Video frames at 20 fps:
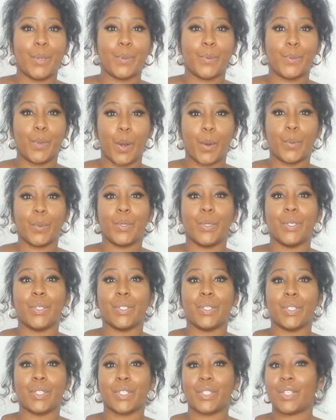what
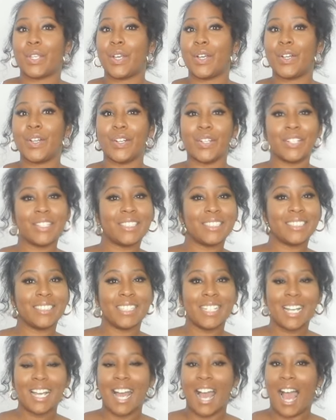was
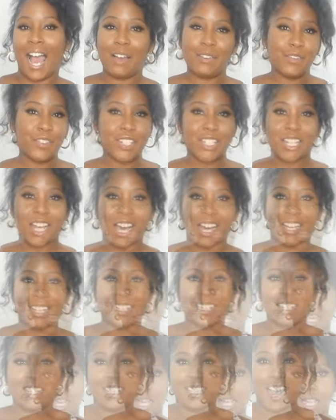
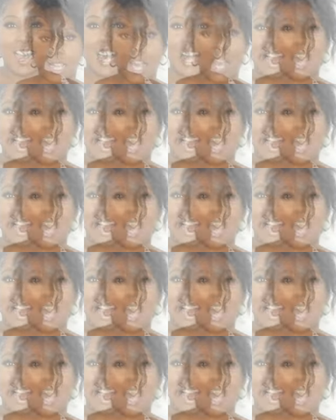advertised.